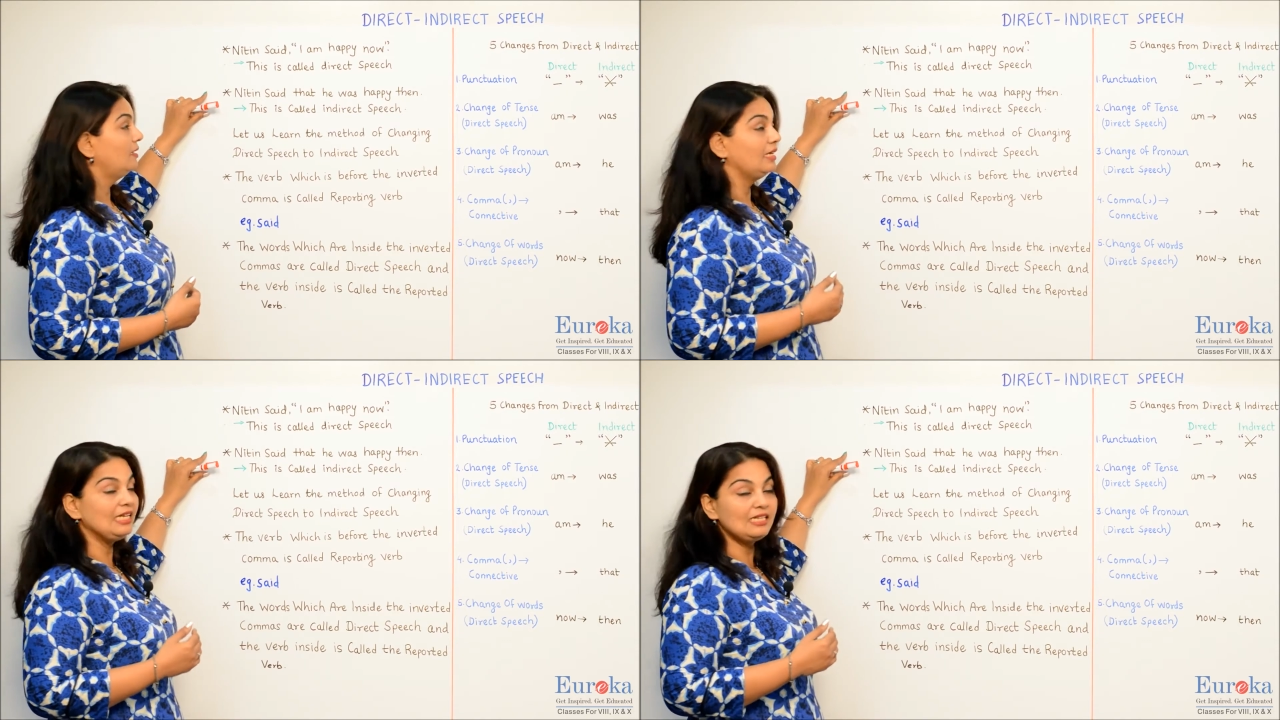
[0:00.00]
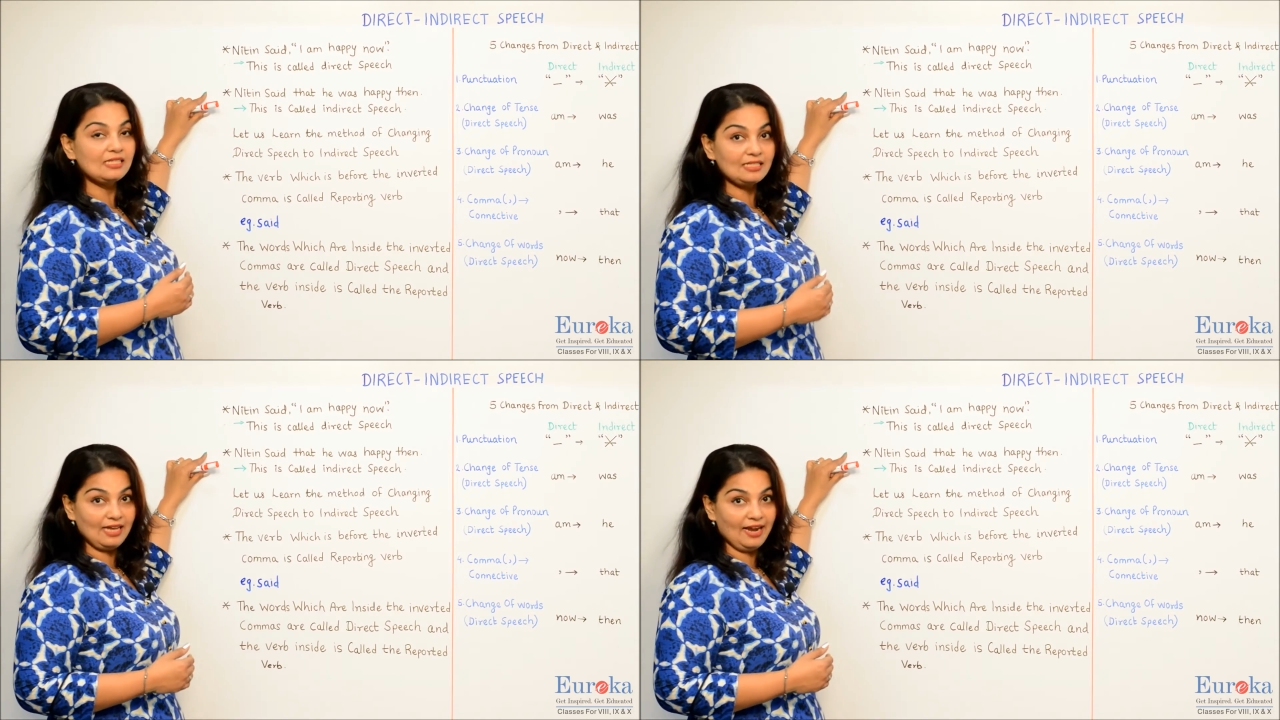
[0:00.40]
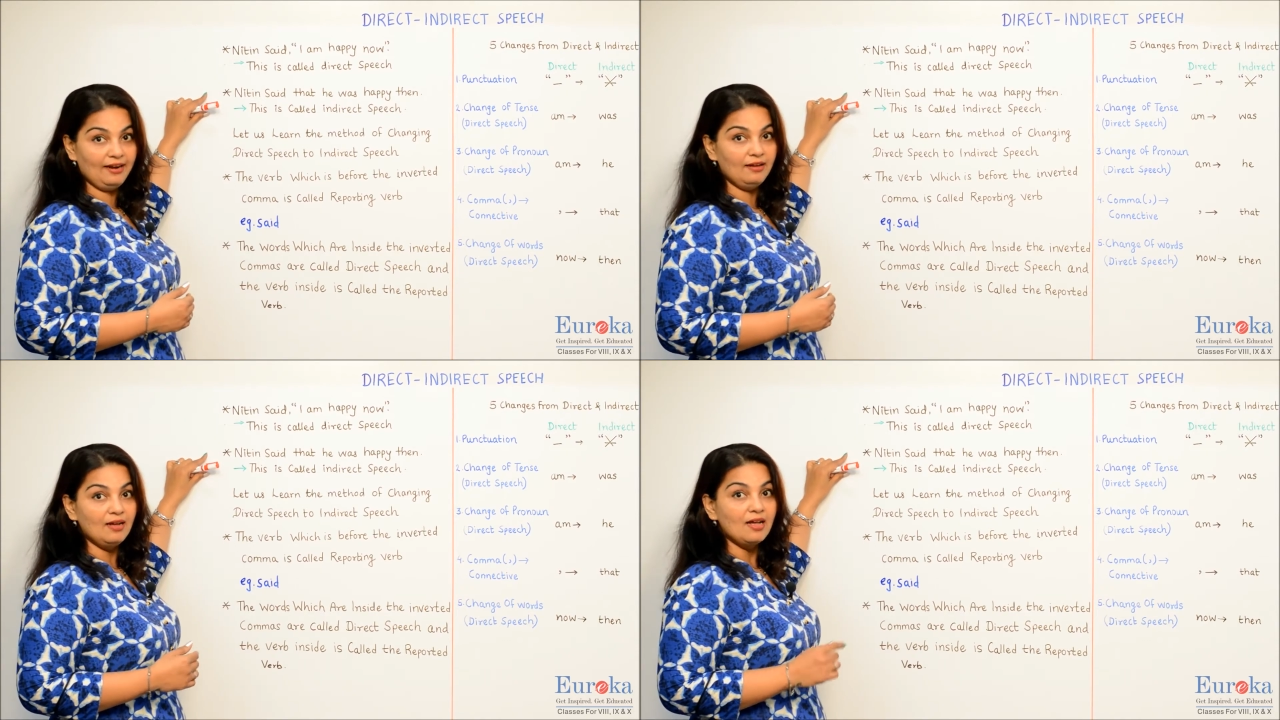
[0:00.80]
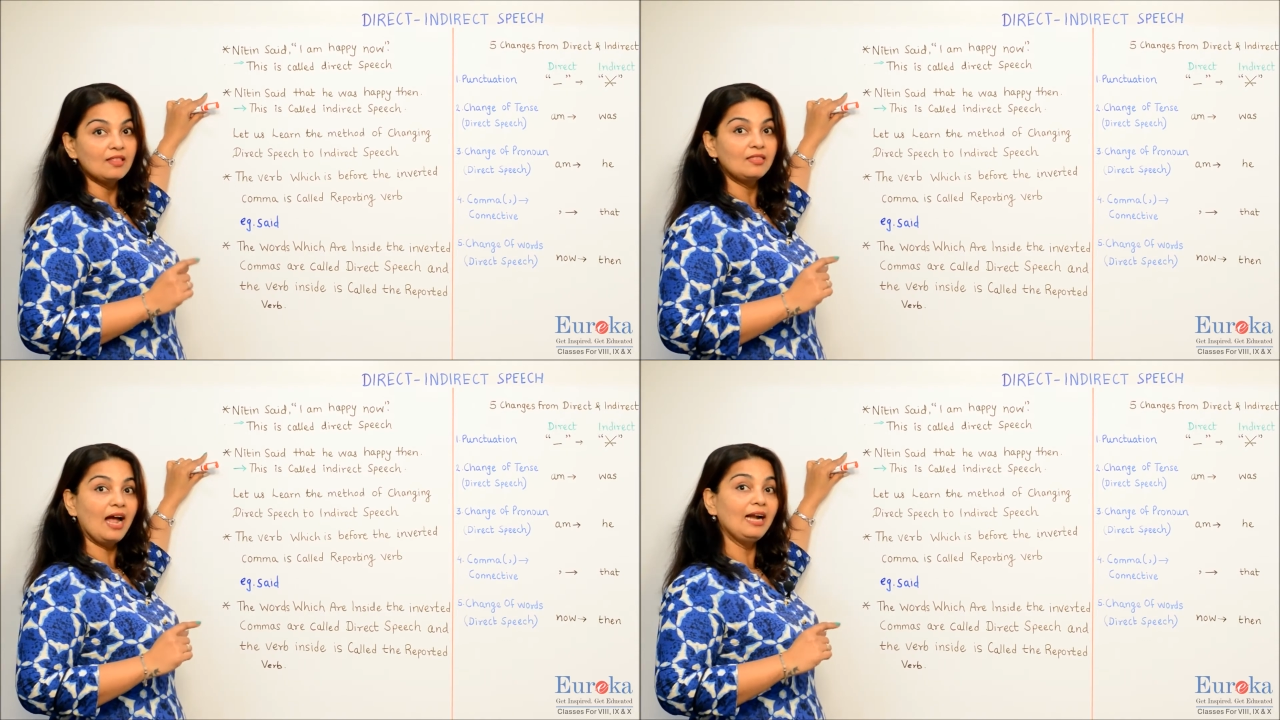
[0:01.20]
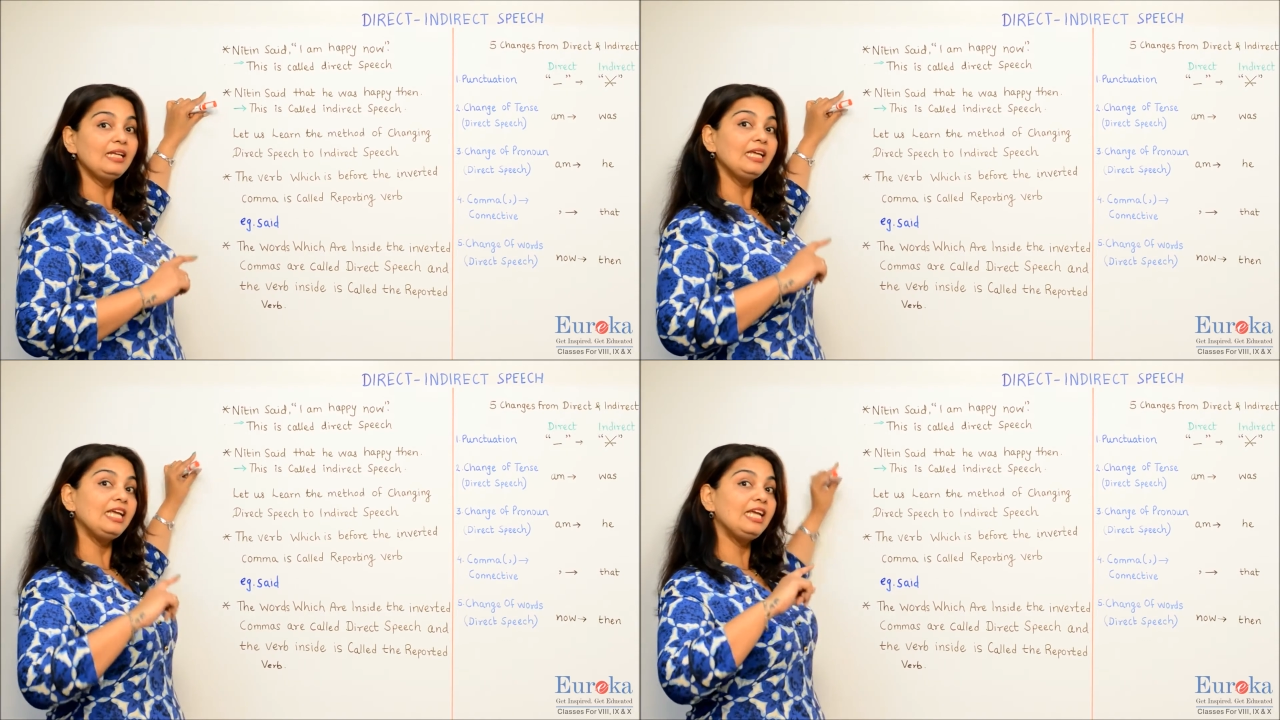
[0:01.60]
he said that
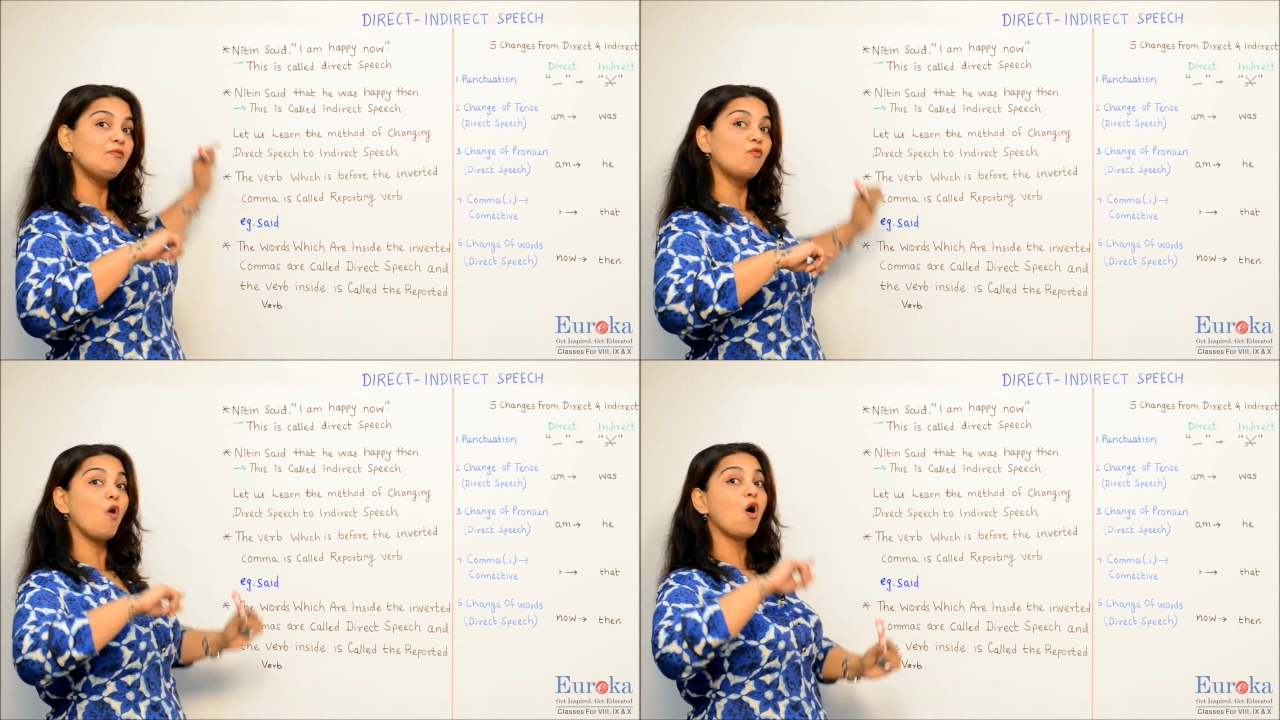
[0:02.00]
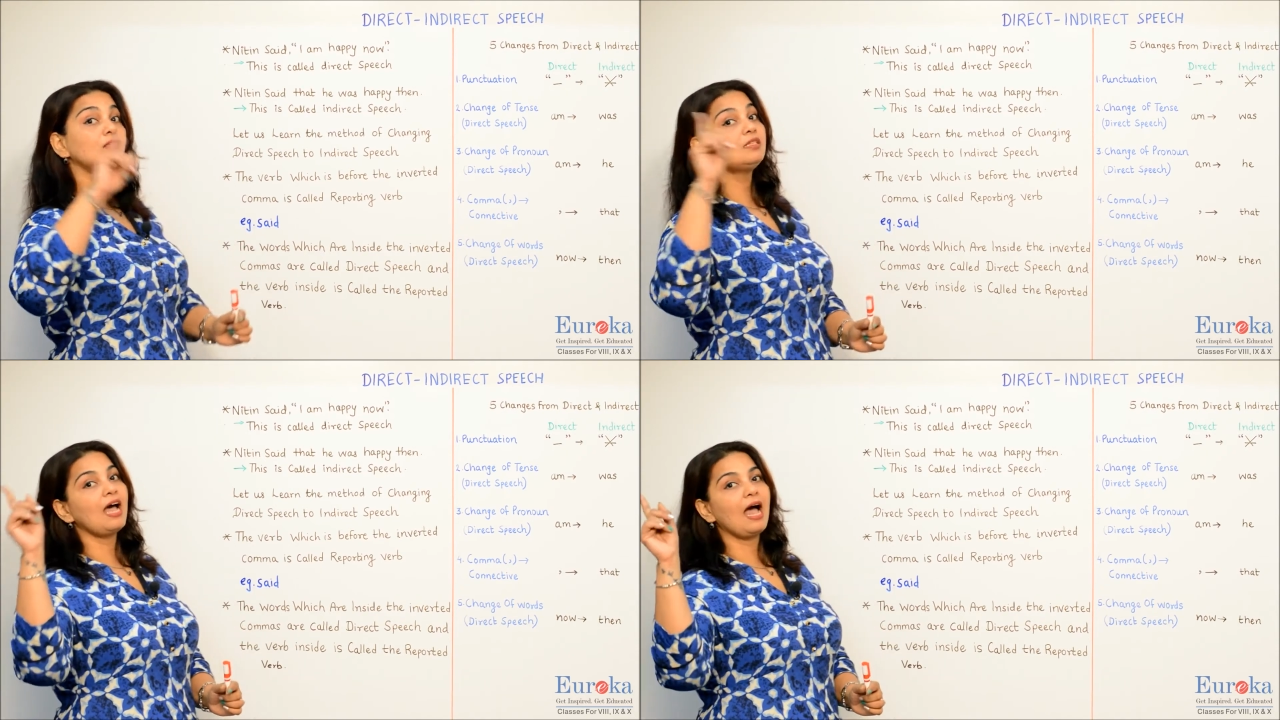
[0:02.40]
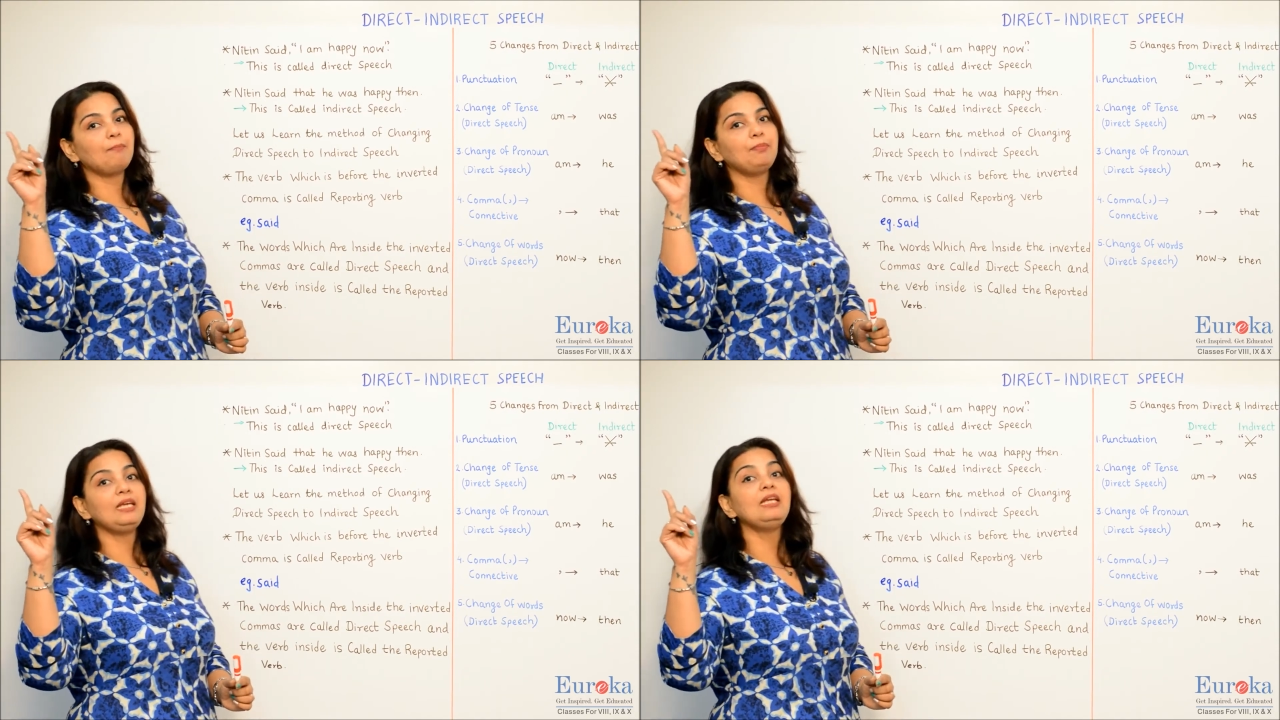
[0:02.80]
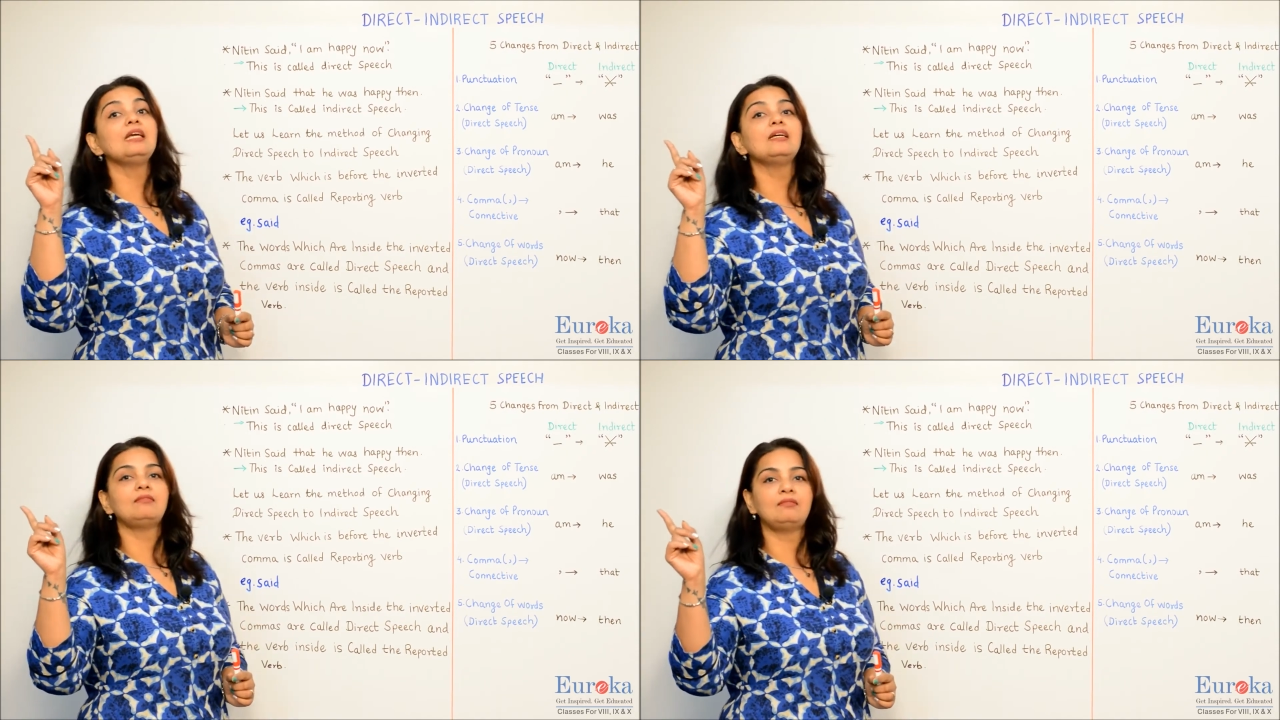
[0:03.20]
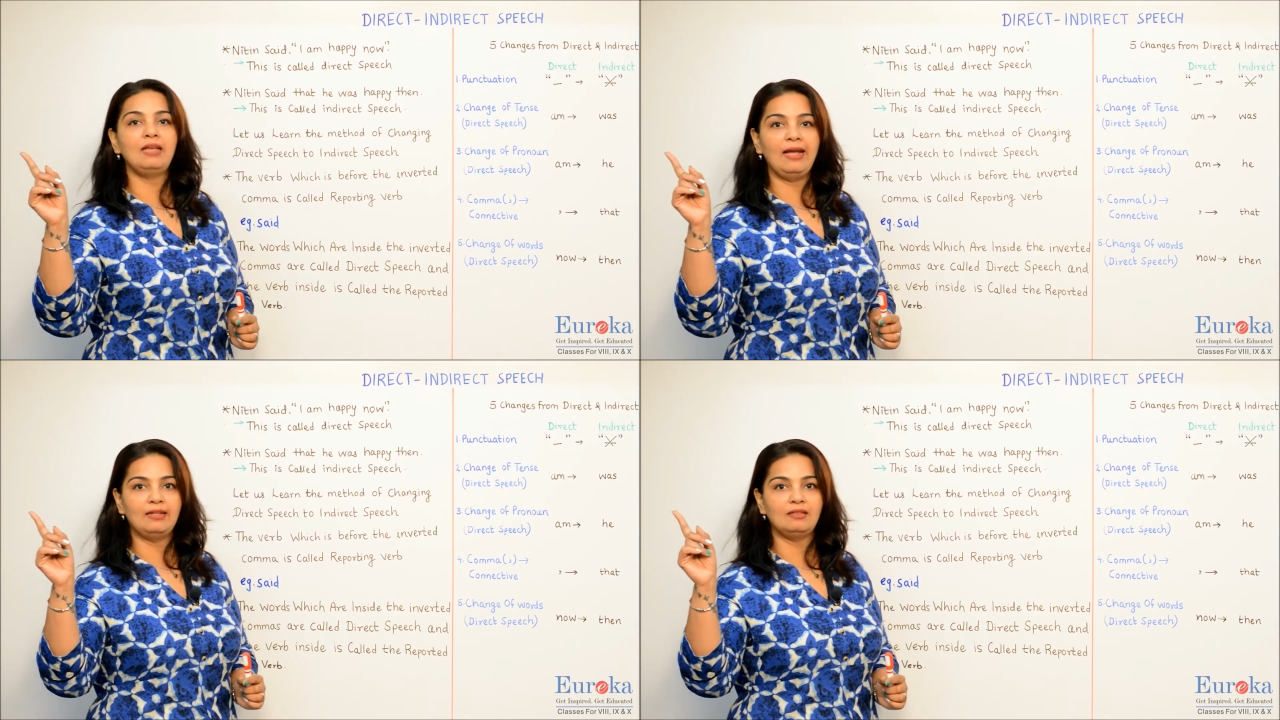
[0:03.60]
he was happy
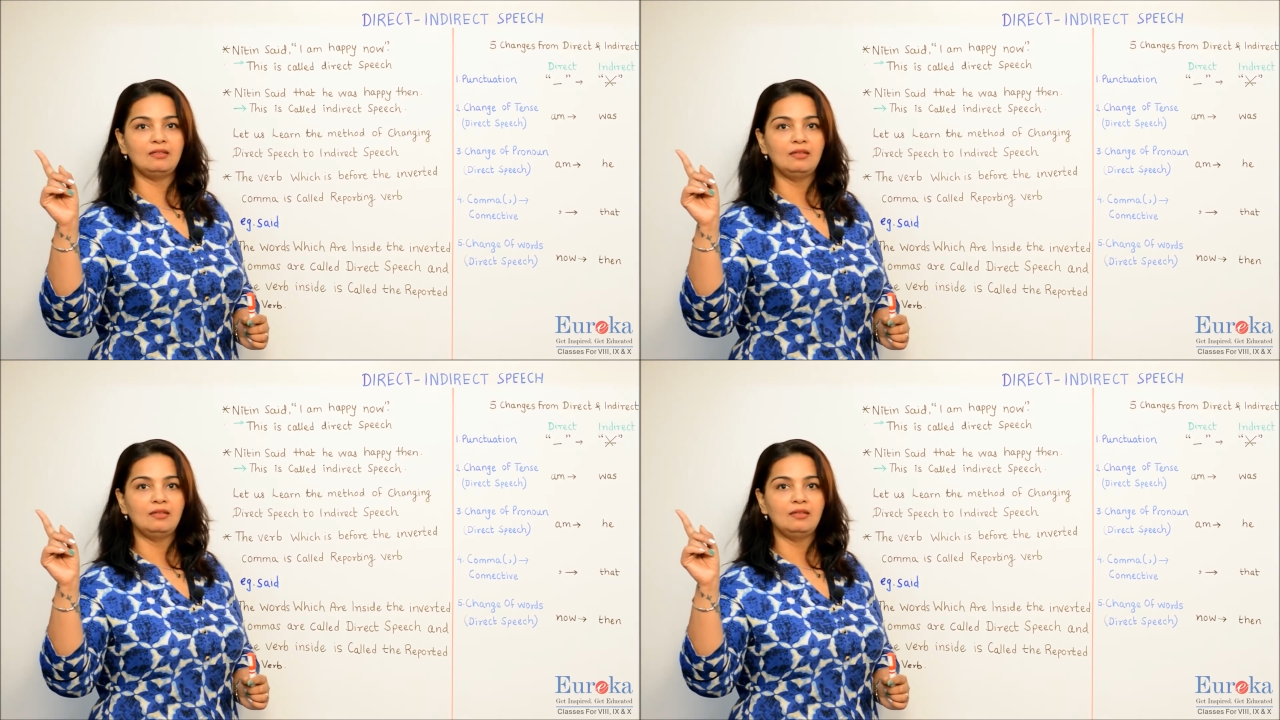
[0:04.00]
then.